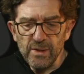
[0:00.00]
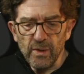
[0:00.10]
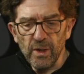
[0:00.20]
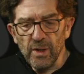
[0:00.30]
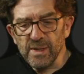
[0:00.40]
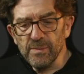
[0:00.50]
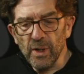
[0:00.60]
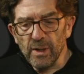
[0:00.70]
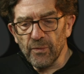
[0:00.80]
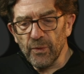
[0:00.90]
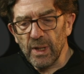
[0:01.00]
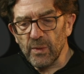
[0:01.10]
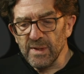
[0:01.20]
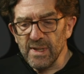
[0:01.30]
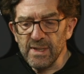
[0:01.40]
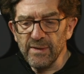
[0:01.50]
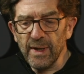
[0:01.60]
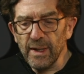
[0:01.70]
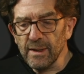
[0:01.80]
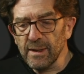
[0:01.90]
You can also model frequency,
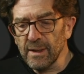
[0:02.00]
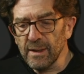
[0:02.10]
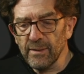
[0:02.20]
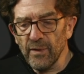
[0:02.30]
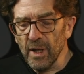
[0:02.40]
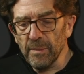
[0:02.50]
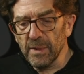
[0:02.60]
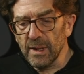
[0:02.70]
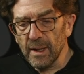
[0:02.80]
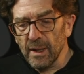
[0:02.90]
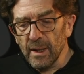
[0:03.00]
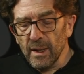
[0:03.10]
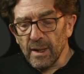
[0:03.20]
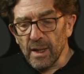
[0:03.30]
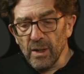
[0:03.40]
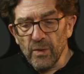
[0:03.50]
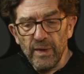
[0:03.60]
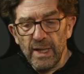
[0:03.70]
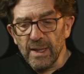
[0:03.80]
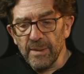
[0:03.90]
severity, and development kind of
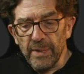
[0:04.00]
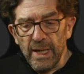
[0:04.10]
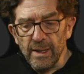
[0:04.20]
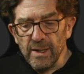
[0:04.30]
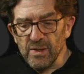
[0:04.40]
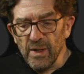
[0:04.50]
independence.